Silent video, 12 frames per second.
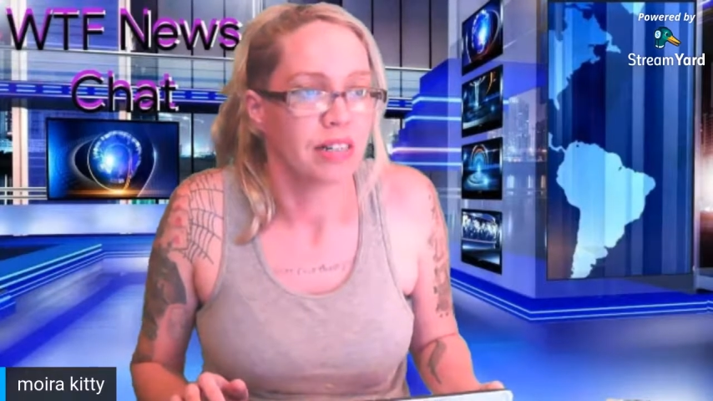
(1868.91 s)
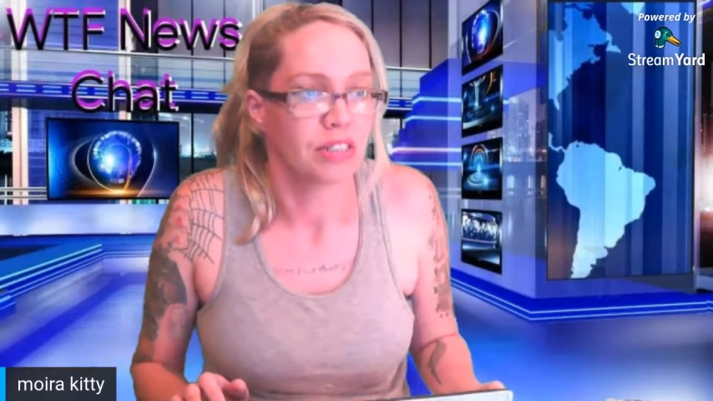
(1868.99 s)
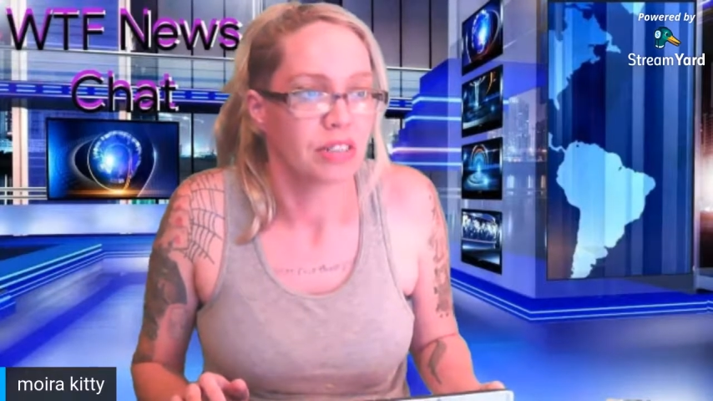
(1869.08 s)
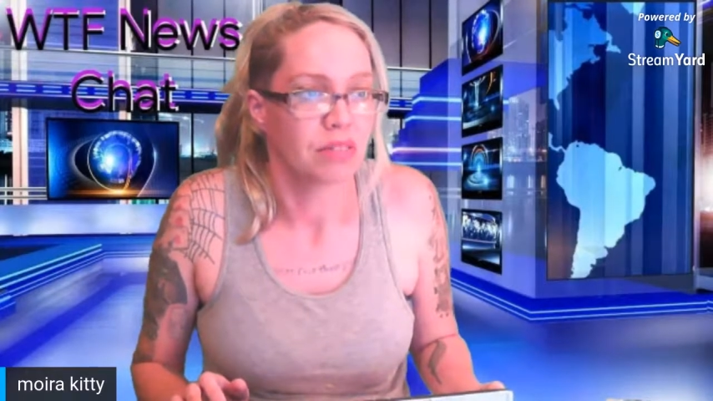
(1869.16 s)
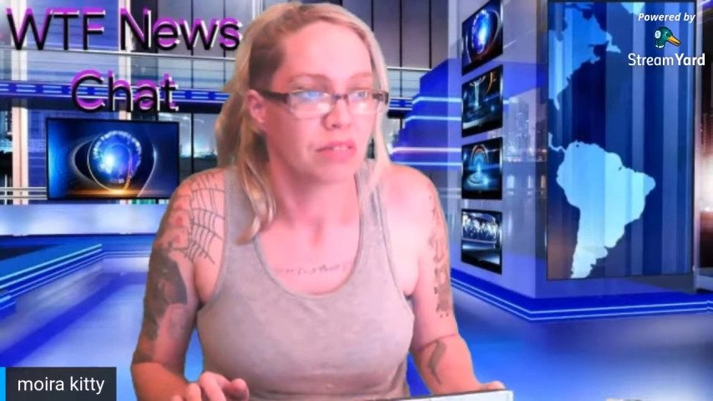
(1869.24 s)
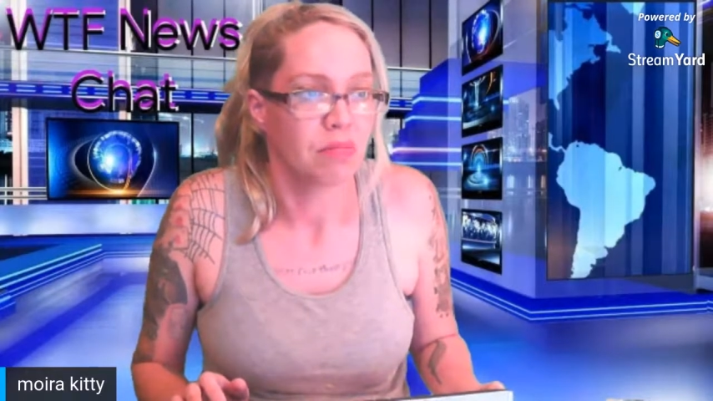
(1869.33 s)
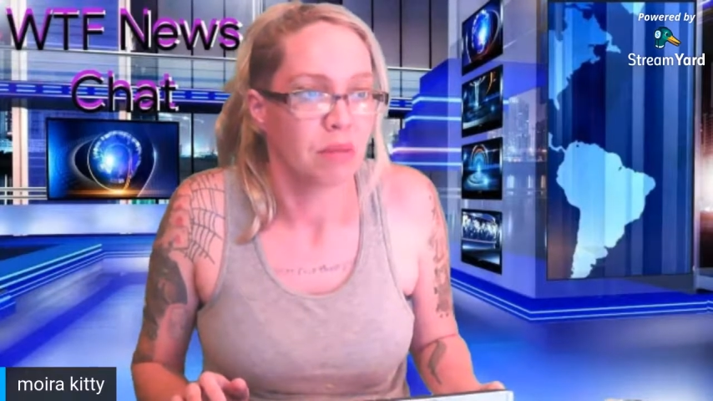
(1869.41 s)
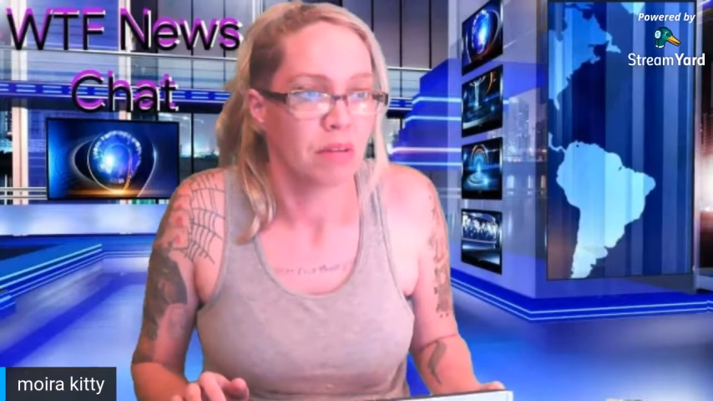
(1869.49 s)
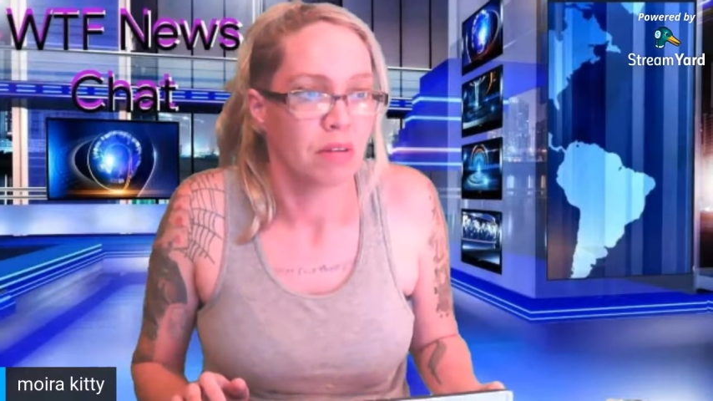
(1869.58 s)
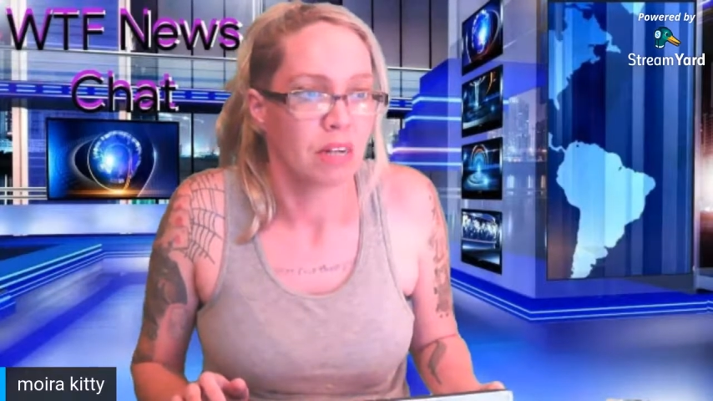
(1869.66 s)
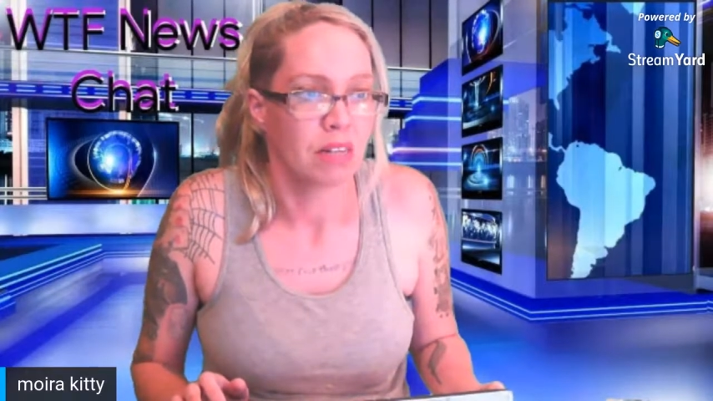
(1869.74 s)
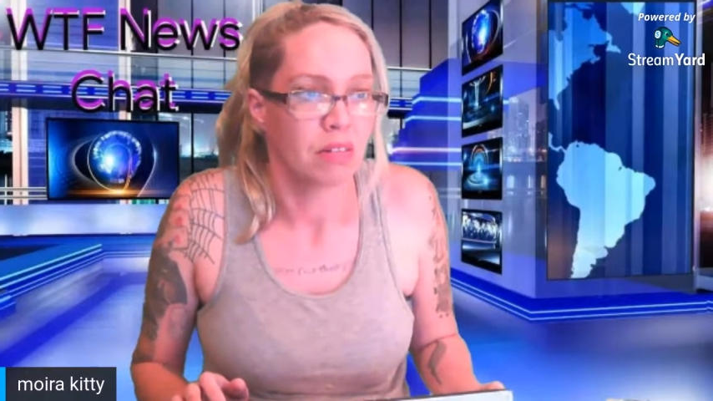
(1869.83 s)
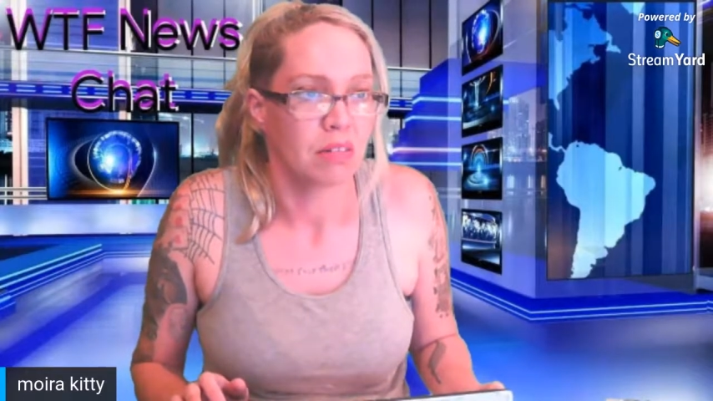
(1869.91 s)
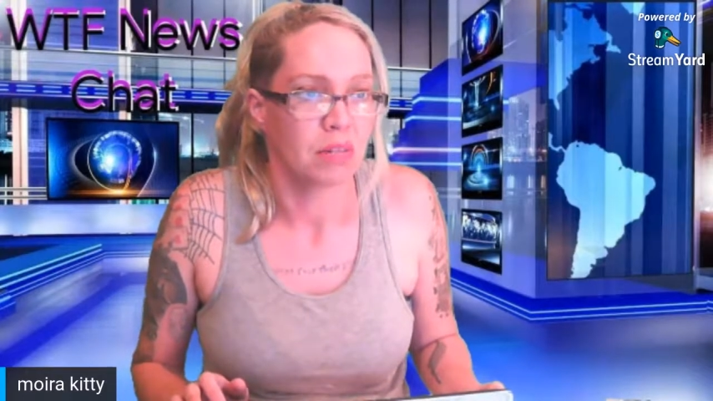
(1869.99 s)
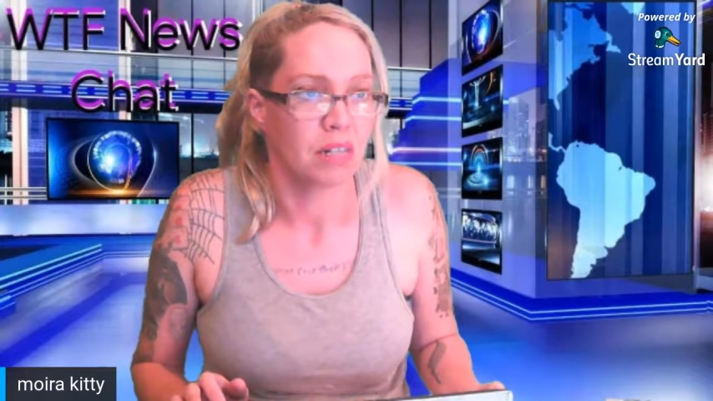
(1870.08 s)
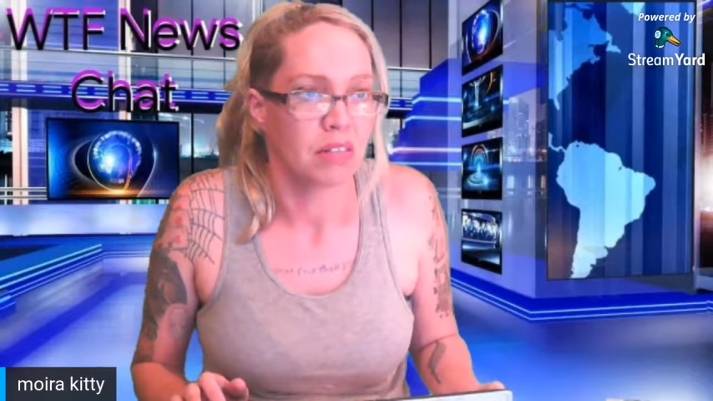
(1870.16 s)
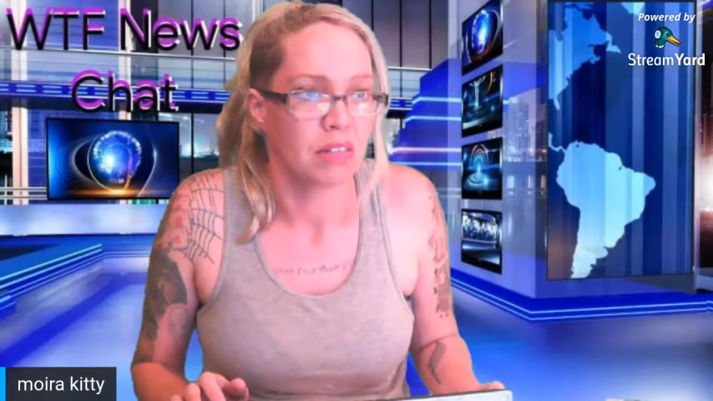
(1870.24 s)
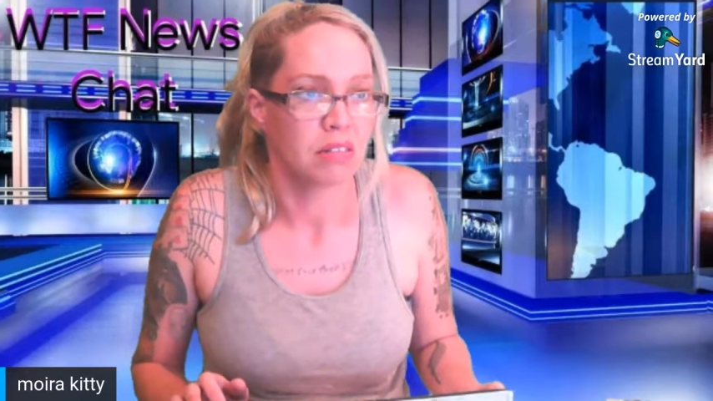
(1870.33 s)
just, maybe I can do
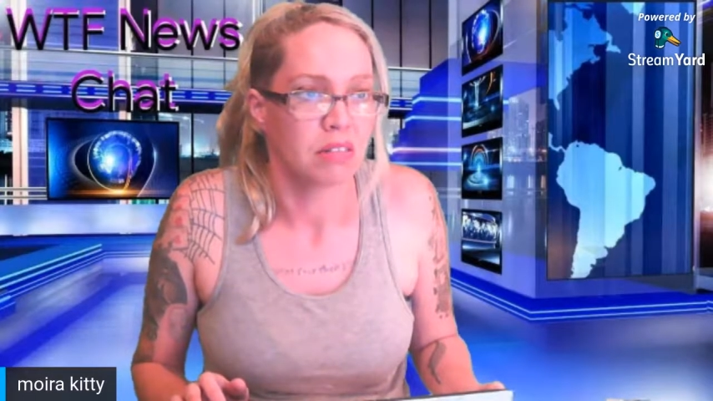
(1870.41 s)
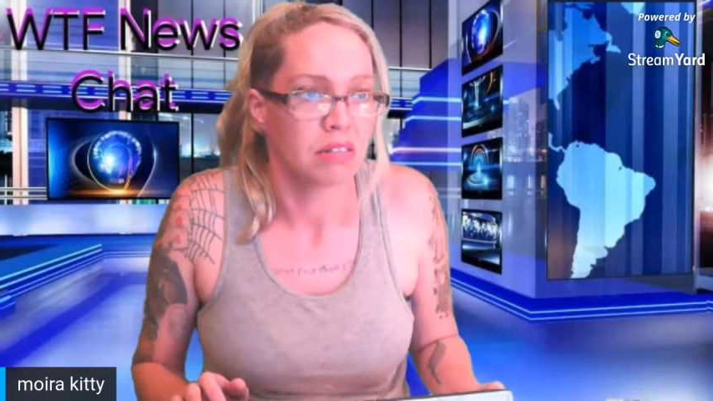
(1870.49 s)
better.